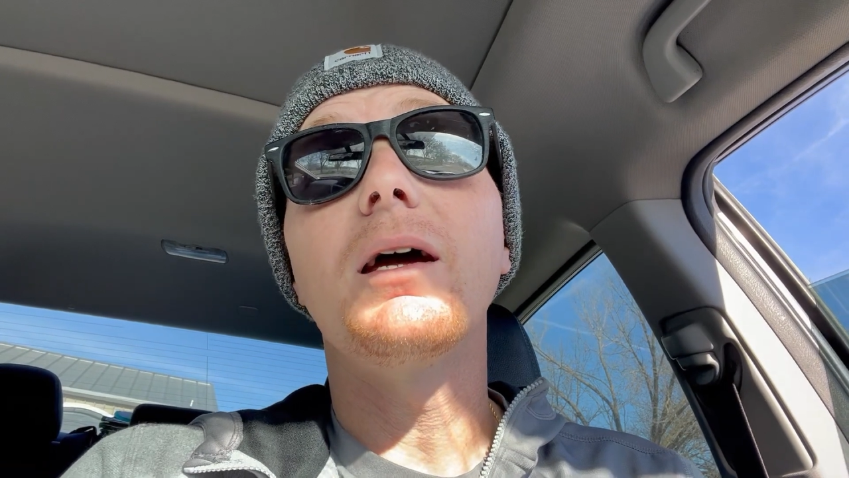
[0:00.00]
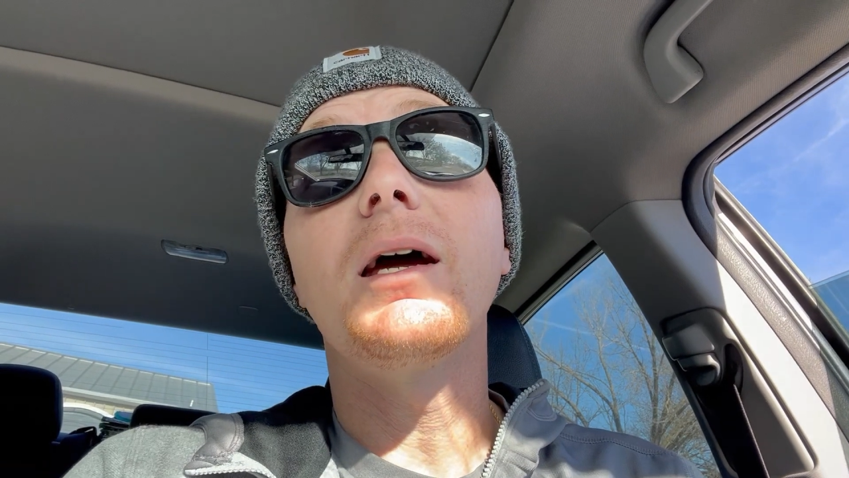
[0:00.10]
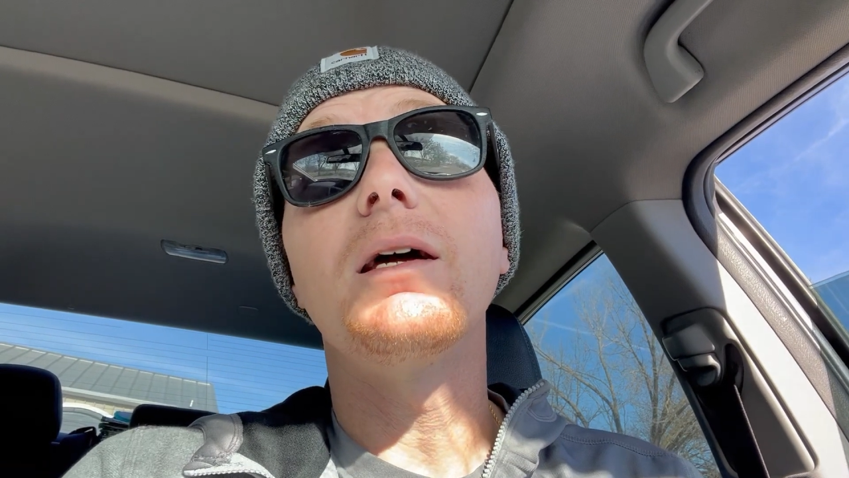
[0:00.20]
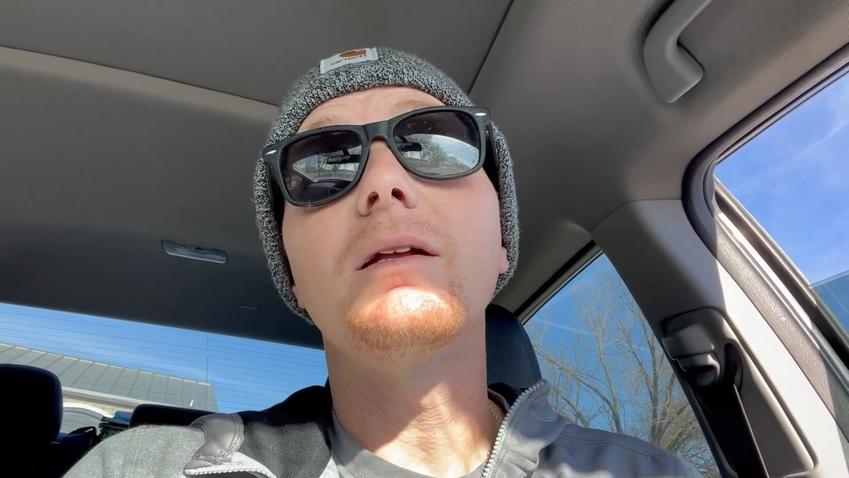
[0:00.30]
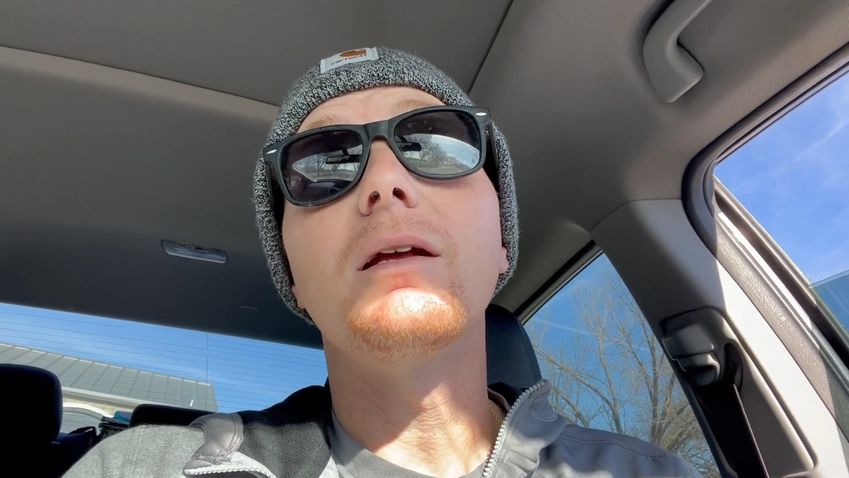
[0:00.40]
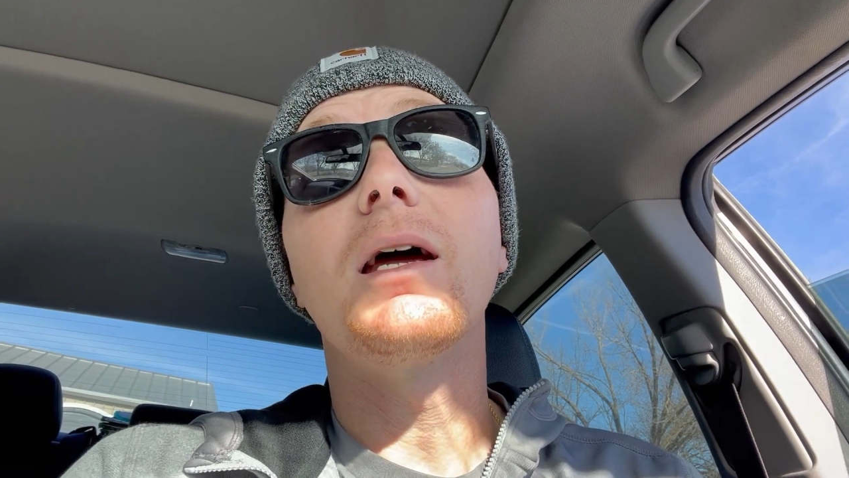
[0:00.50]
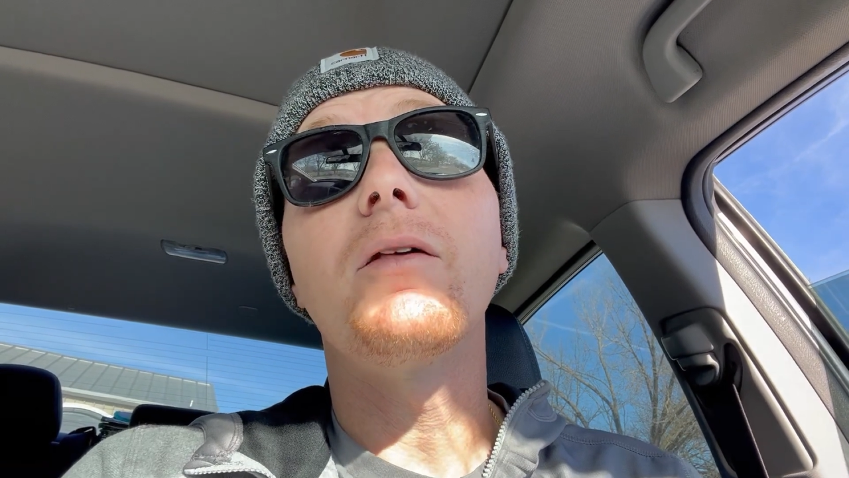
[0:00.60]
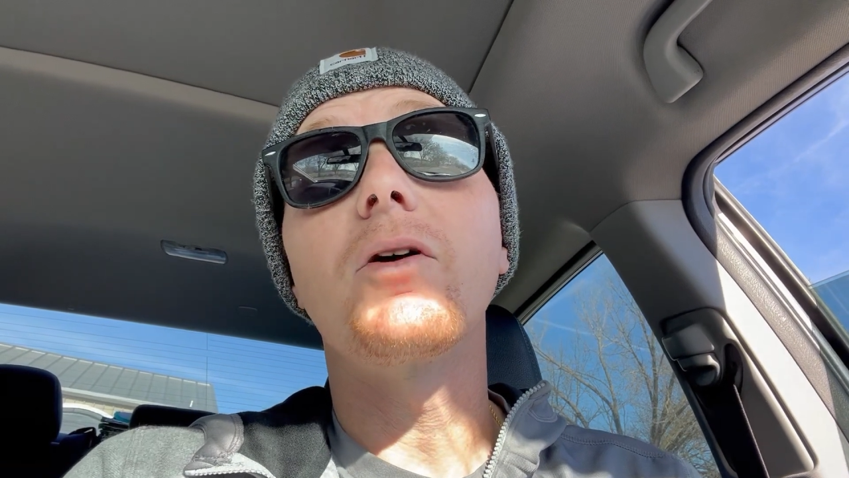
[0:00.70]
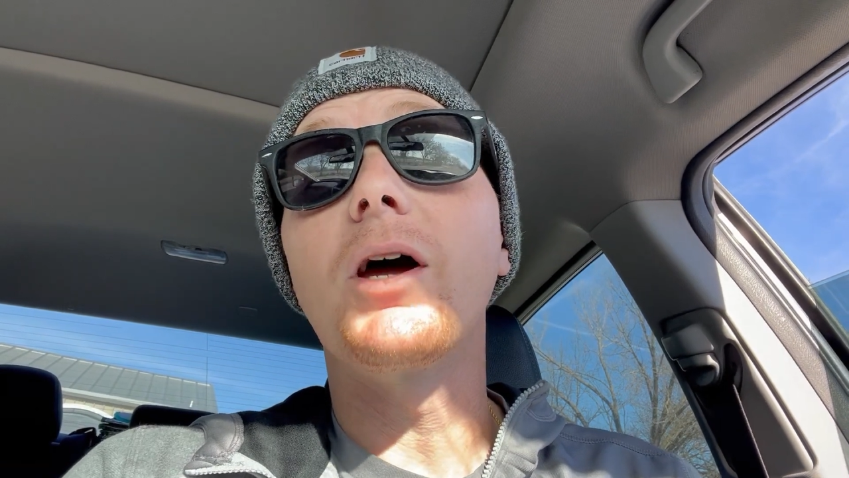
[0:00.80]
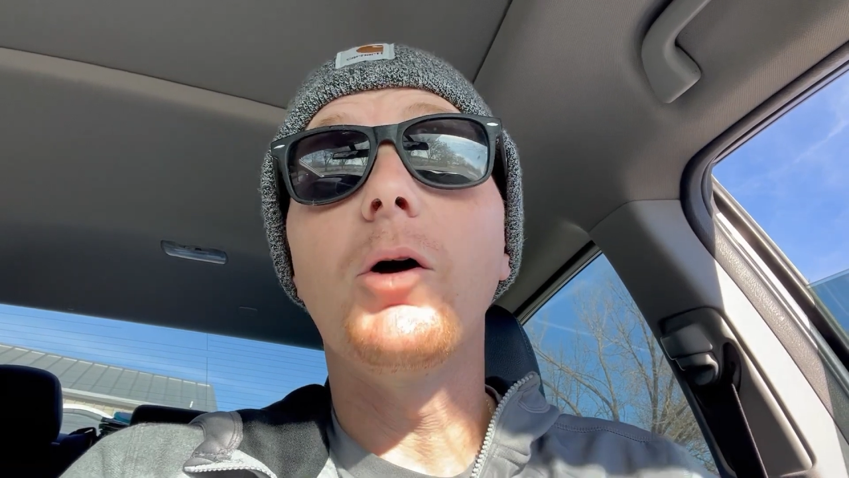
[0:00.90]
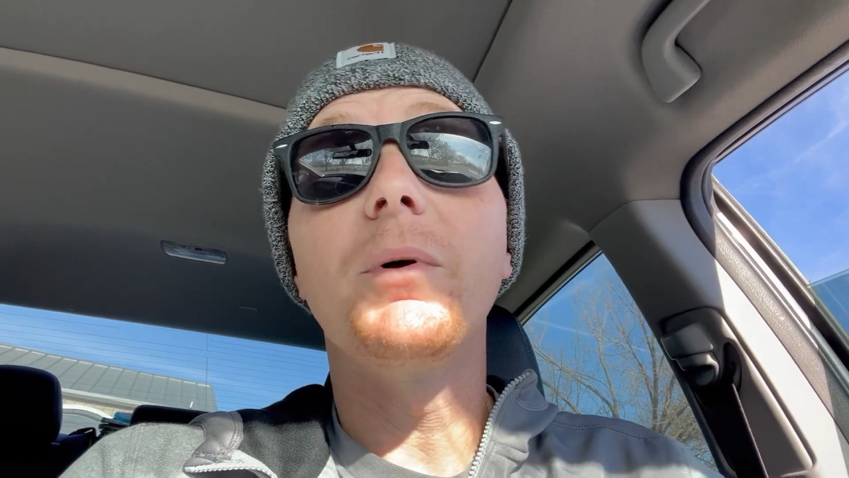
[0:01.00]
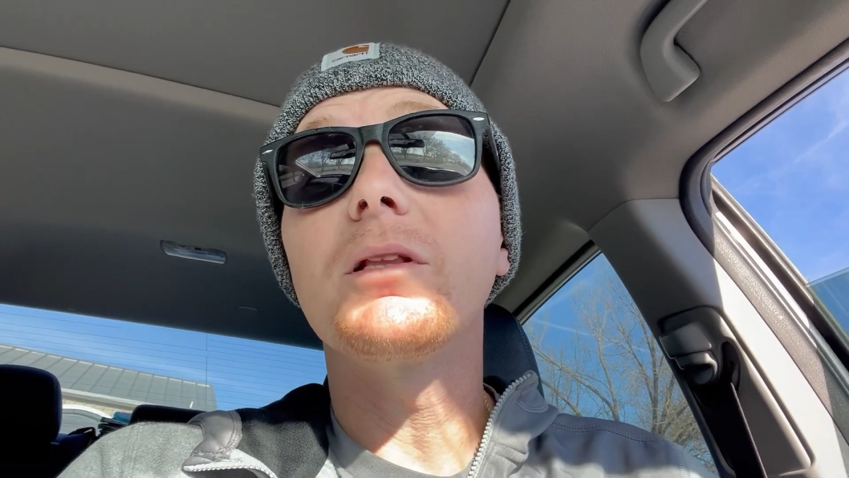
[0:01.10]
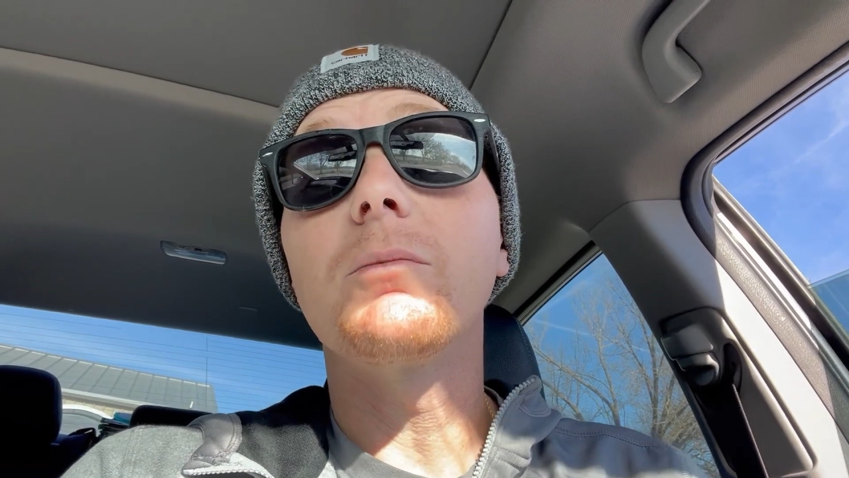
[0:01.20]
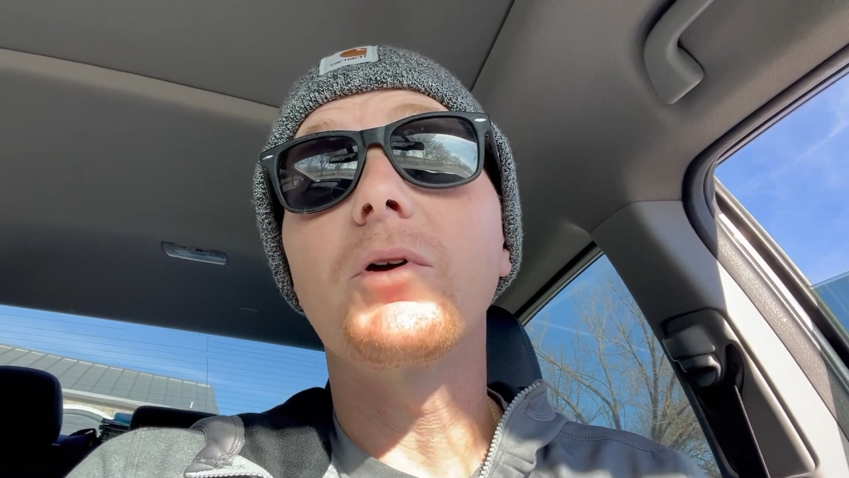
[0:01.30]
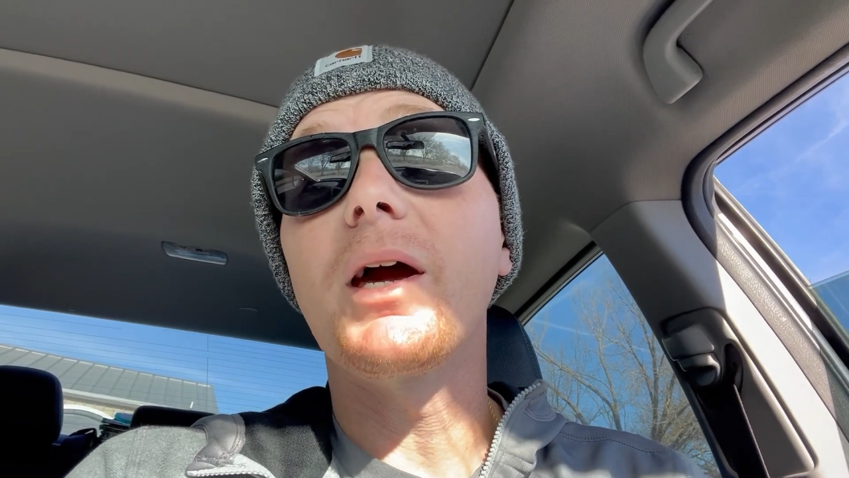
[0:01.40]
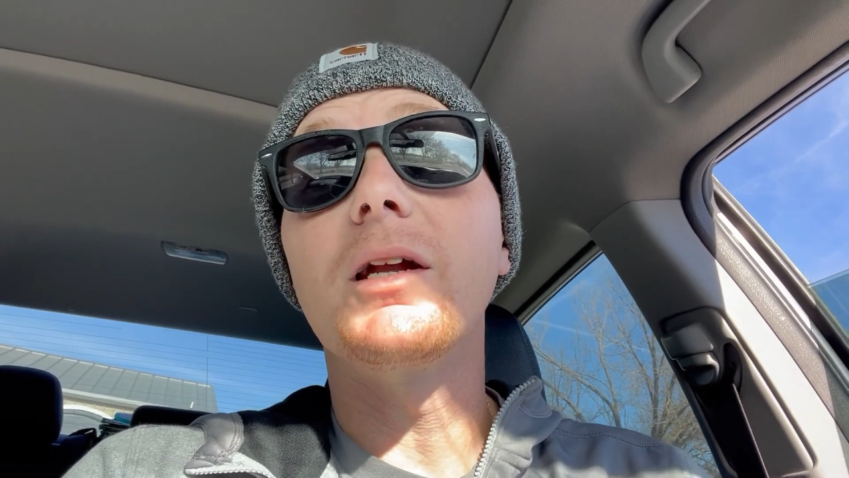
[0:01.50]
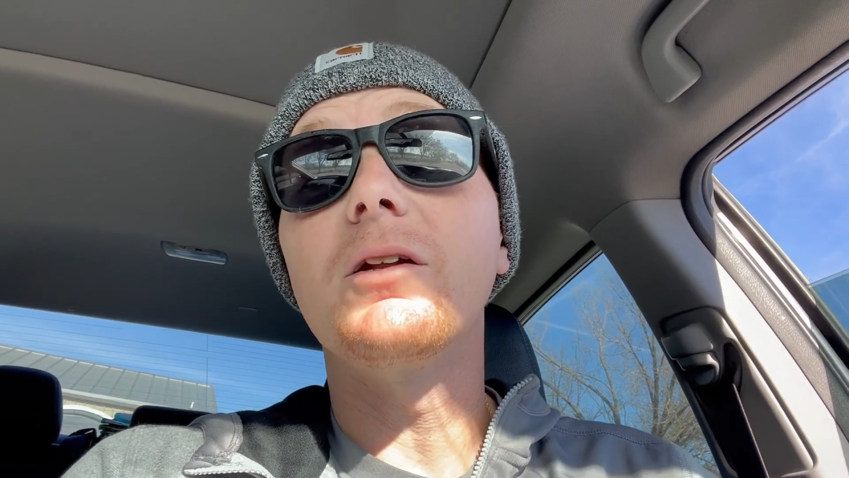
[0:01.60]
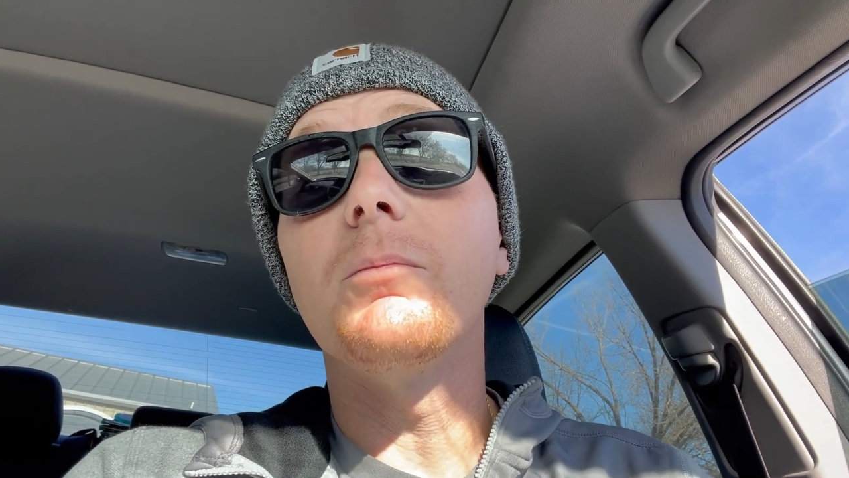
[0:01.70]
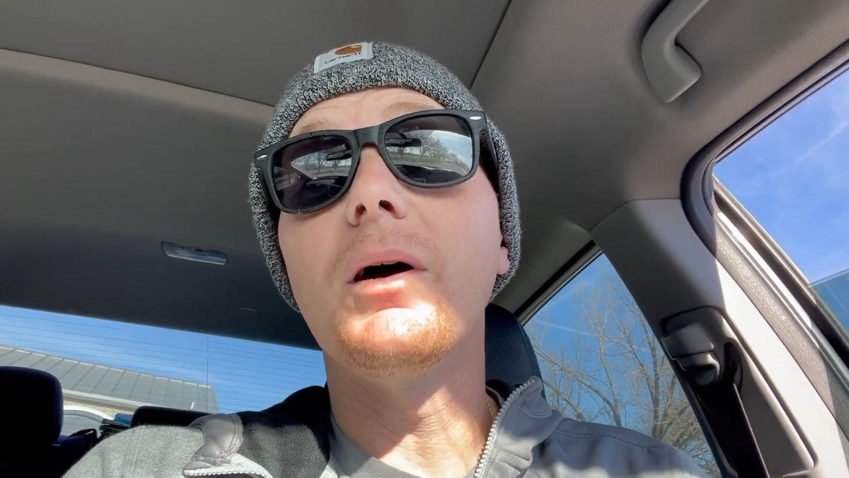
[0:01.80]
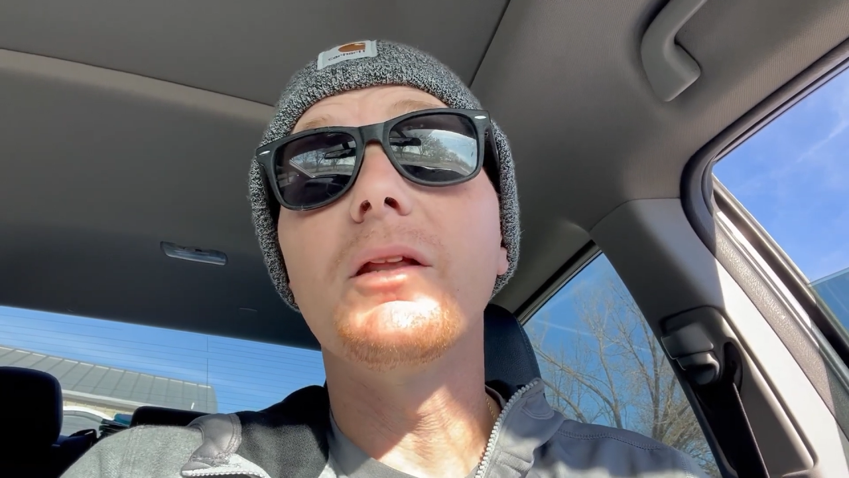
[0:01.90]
and they're helping them, they're handing them money,